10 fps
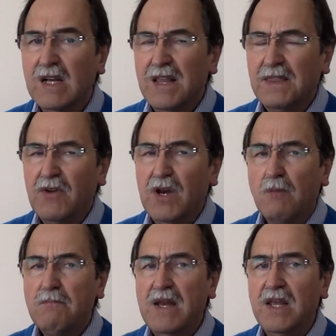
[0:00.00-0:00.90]
There are
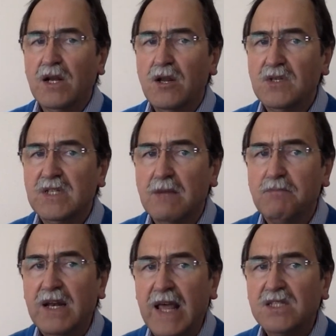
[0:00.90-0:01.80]
not many clues here,
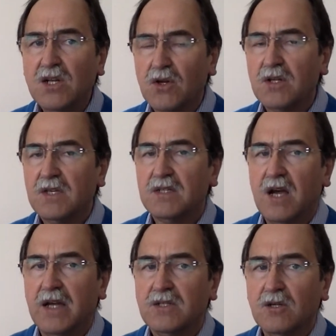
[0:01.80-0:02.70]
but let's look at the
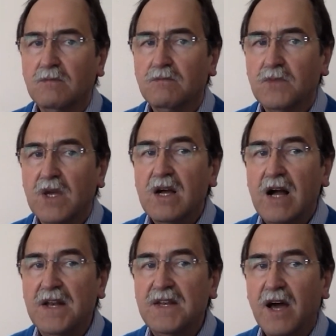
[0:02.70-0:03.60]
title,
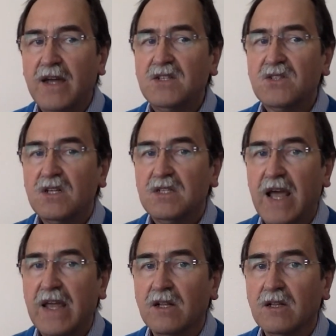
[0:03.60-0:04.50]
A Knight's
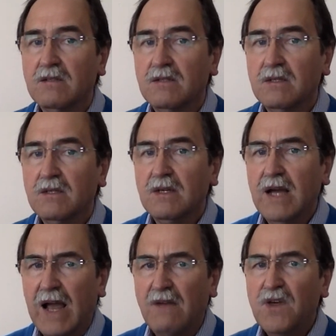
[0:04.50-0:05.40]
Tale.
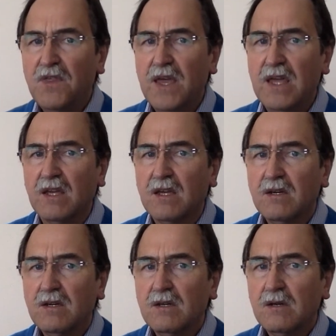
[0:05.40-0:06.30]
Have a think.
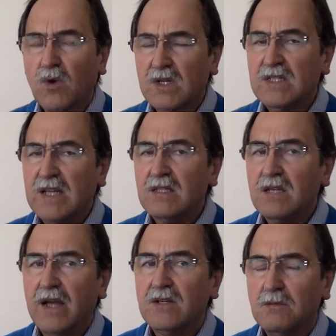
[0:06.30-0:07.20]
What does that
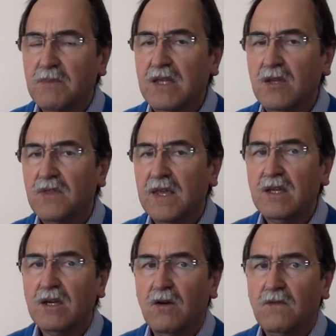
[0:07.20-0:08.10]
title make you
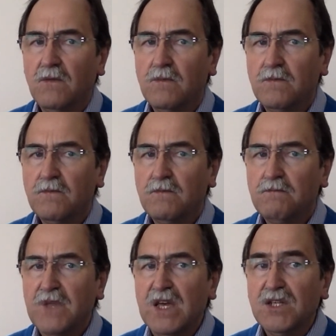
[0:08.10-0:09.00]
think of?
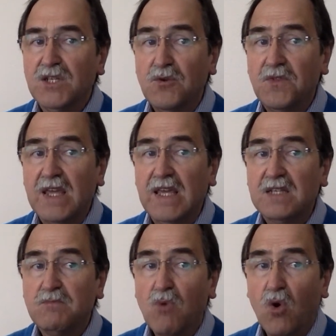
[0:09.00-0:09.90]
Do you think
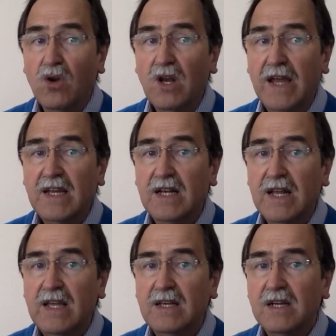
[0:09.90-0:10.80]
it's more
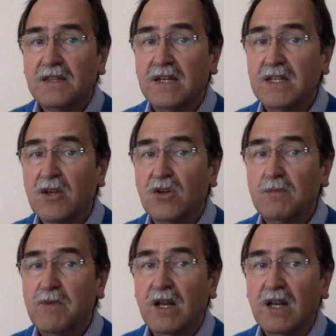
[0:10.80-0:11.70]
likely that it's going to
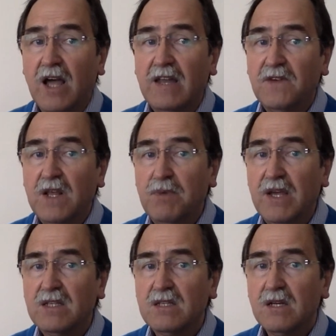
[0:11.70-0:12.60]
be a lively
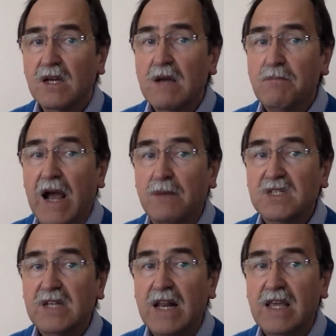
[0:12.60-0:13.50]
piece, perhaps
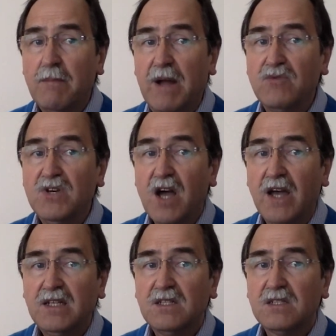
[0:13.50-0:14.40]
telling about
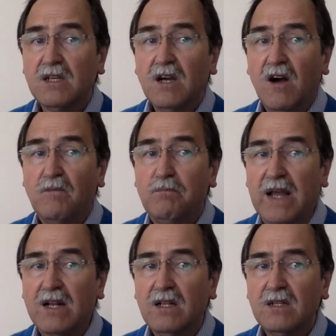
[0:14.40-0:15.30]
knights of
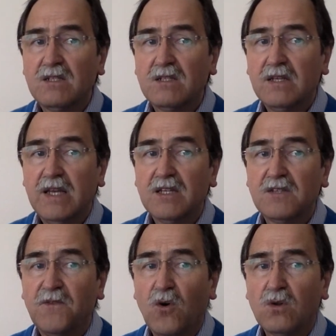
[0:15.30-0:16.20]
battles he has
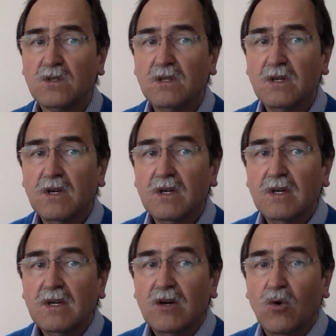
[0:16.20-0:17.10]
fought?
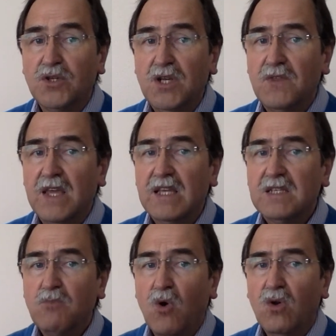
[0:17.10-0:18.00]
Or do you think
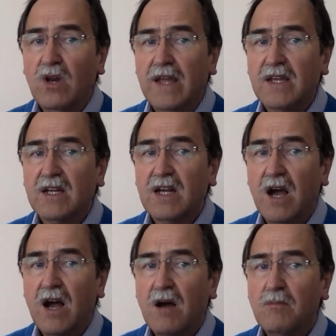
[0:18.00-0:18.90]
it's more like a
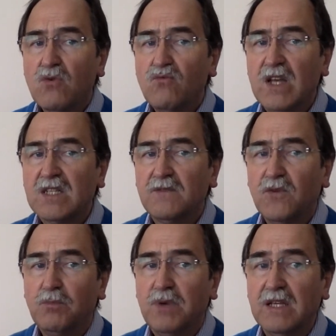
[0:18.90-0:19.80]
calm,
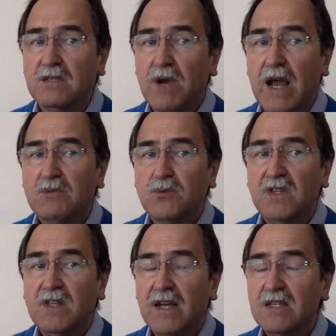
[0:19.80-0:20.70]
restful piece, perhaps
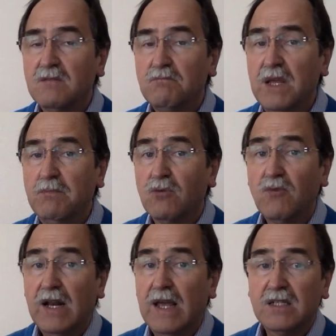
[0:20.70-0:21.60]
with knights and people
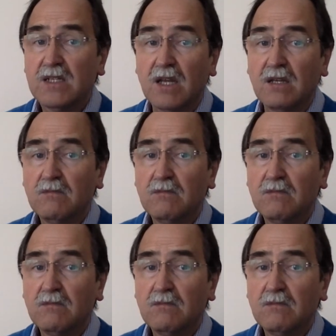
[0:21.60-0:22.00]
relaxing?